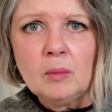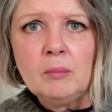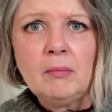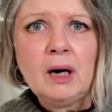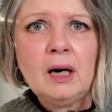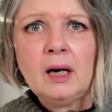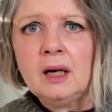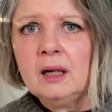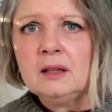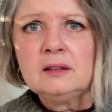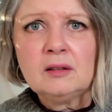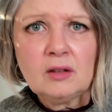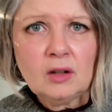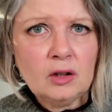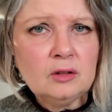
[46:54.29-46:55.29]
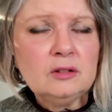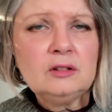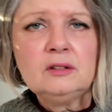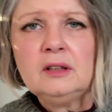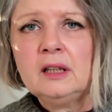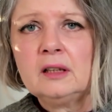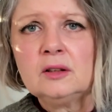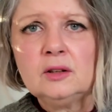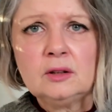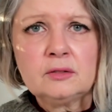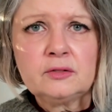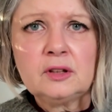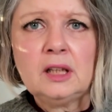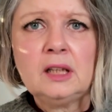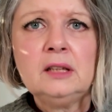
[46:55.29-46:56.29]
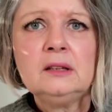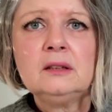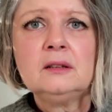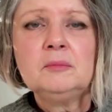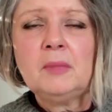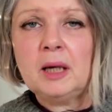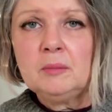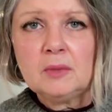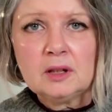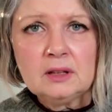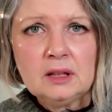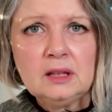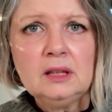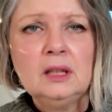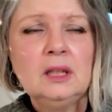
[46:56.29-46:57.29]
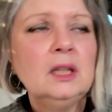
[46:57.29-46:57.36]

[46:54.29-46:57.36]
My sons, their girlfriends, my mother.